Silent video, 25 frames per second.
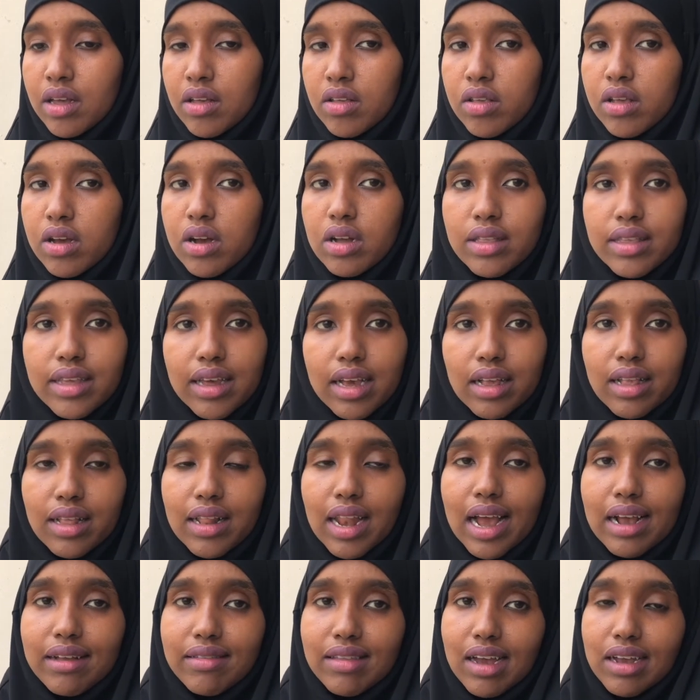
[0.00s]
So things
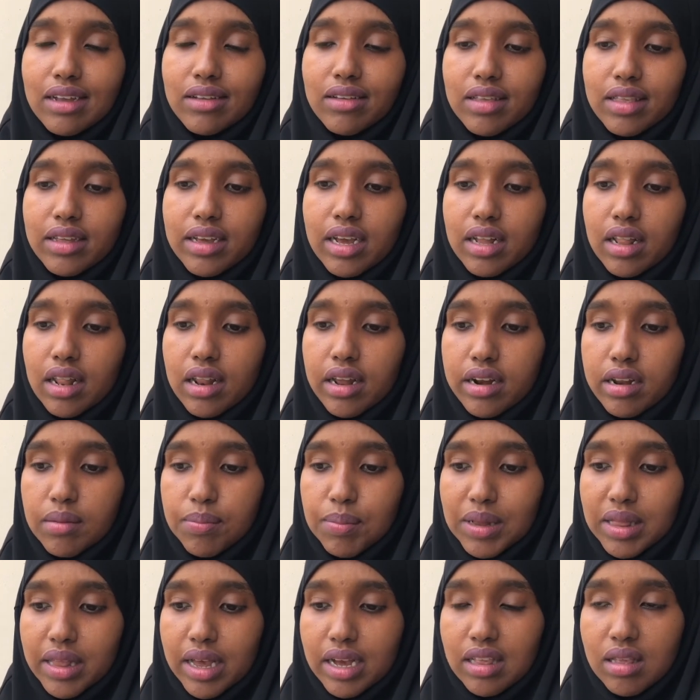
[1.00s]
like that just get a little
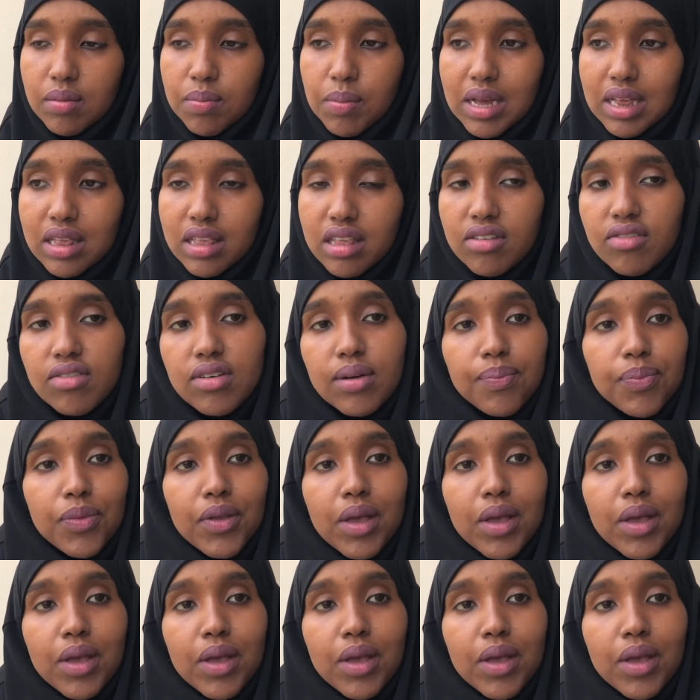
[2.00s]
bit expensive,